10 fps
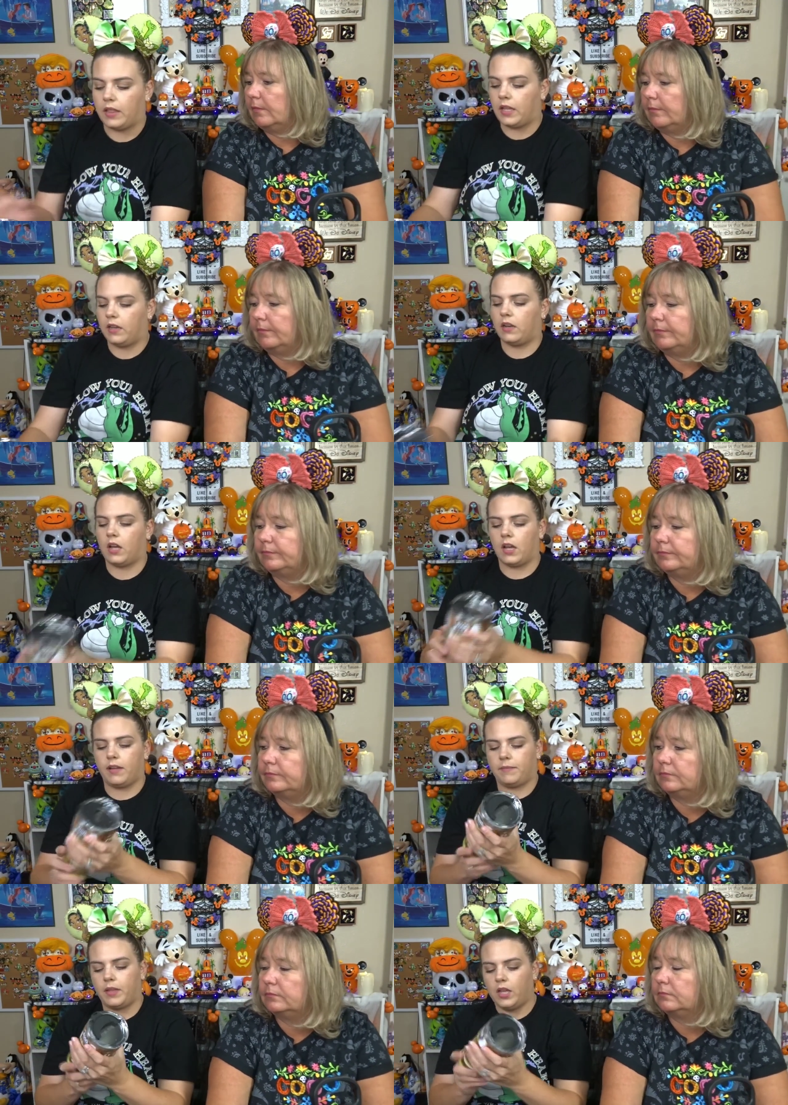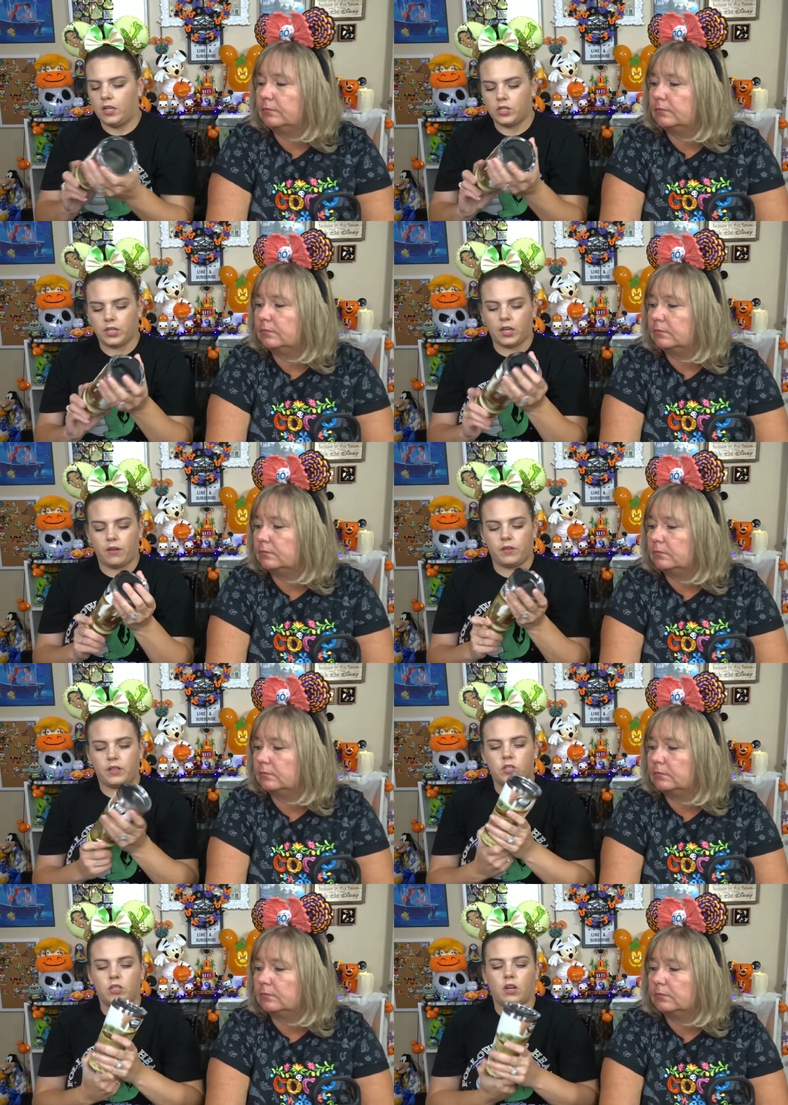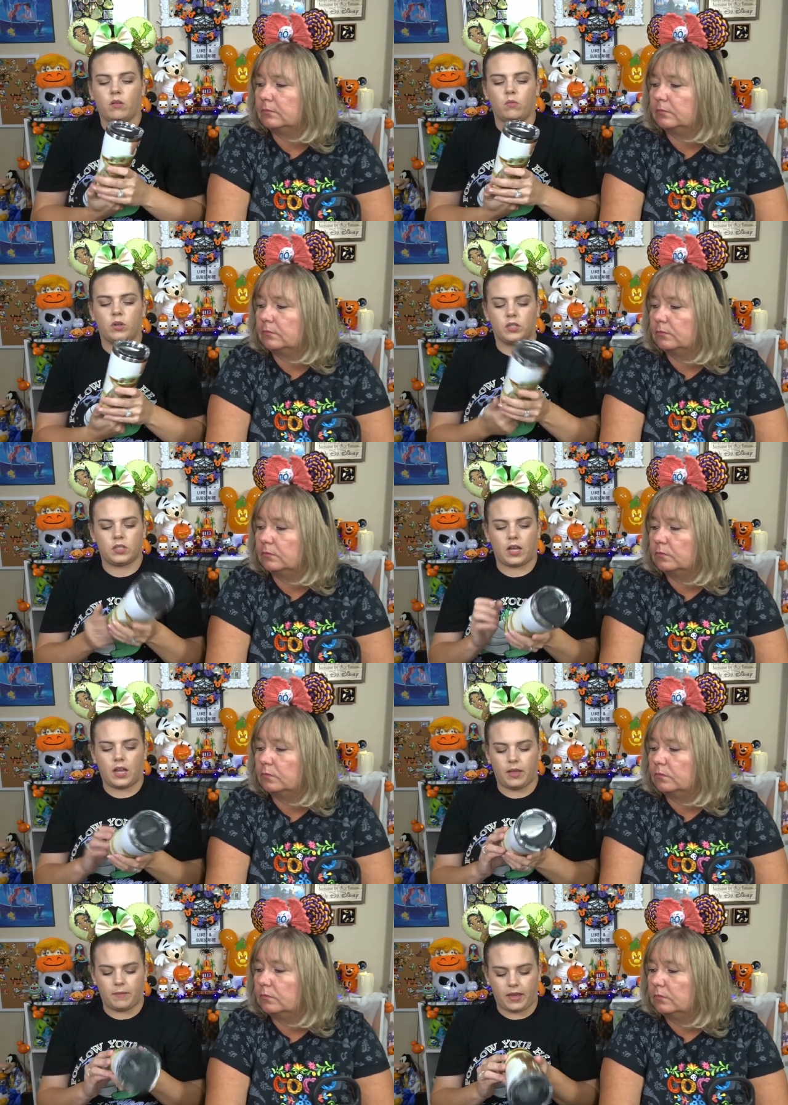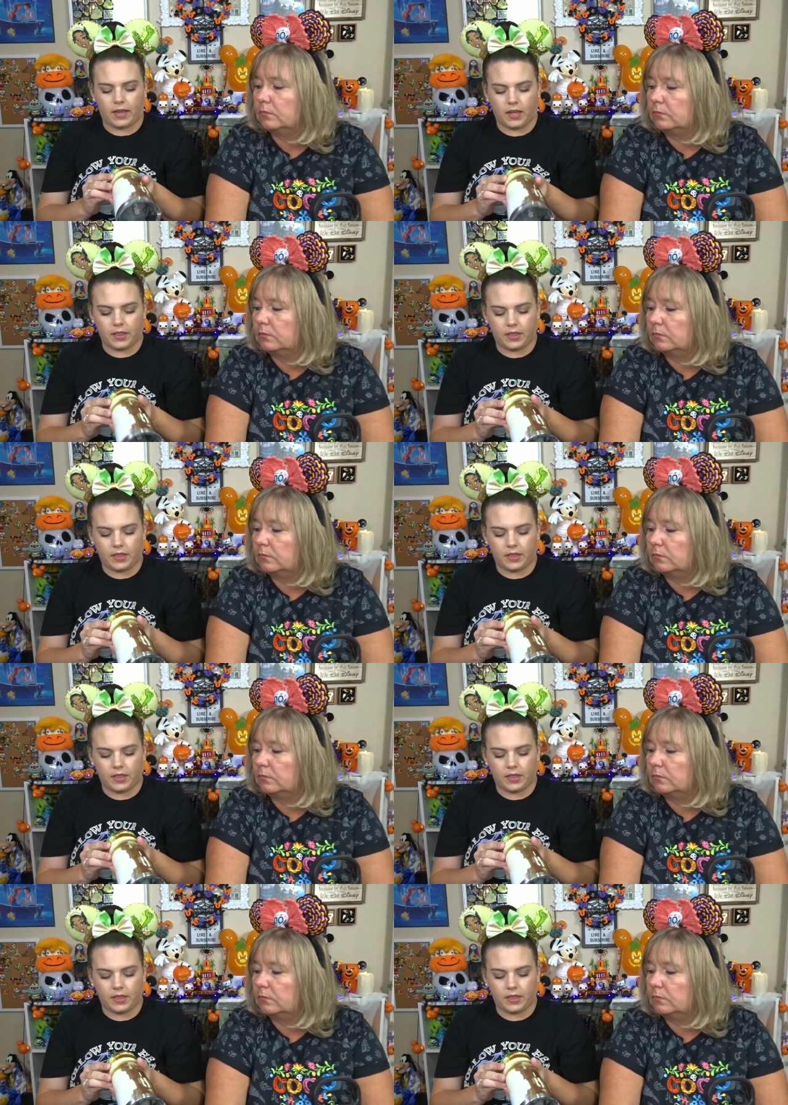Speaker 1: And then um, to go with the Star Wars, um, I